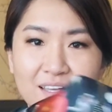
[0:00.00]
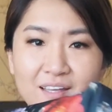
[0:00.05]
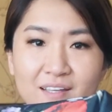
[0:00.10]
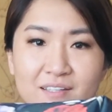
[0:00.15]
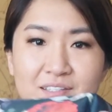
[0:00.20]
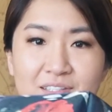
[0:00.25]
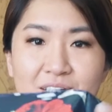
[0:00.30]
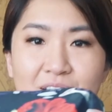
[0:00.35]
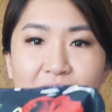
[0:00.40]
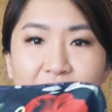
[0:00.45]

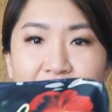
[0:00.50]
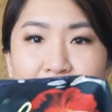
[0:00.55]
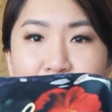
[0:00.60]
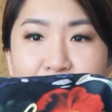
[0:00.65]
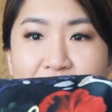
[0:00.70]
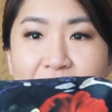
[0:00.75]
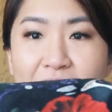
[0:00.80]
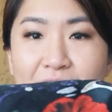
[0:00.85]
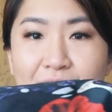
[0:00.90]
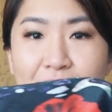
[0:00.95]
it's got
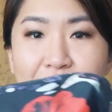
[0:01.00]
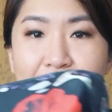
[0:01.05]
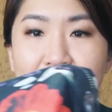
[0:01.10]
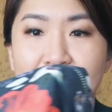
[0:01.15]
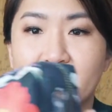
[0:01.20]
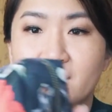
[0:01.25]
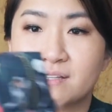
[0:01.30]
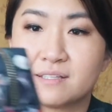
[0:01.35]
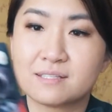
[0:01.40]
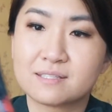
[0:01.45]
bright
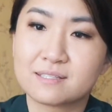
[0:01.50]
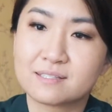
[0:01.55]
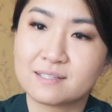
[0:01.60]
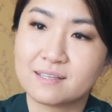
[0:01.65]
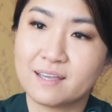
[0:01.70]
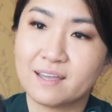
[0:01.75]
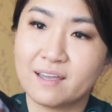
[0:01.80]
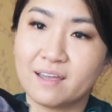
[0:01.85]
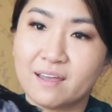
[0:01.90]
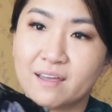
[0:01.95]
reds
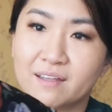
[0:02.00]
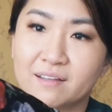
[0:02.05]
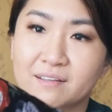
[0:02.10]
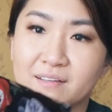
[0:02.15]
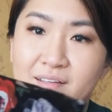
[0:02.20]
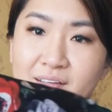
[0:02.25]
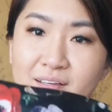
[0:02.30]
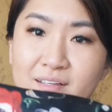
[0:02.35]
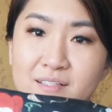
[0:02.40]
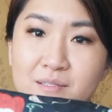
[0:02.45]

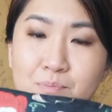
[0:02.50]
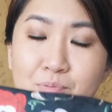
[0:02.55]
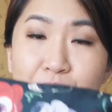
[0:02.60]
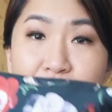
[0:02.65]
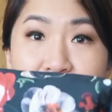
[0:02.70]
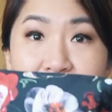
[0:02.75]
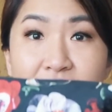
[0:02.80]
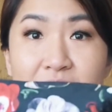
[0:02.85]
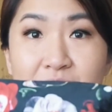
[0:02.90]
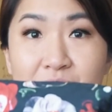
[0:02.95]
and it's
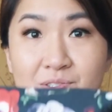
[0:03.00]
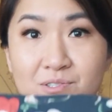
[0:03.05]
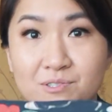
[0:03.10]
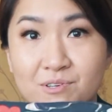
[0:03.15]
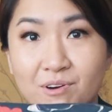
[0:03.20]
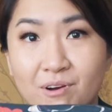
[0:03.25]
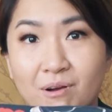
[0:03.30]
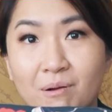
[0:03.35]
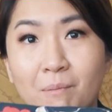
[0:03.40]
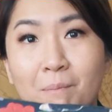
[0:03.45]
pretty
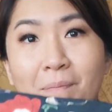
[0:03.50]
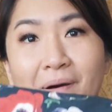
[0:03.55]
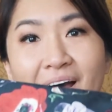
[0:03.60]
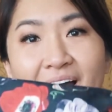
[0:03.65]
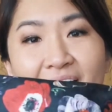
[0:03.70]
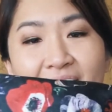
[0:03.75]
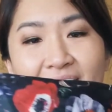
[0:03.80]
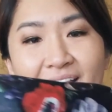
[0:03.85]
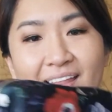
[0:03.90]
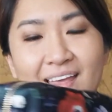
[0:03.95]
strong,
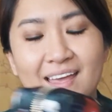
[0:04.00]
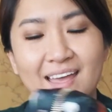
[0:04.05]
but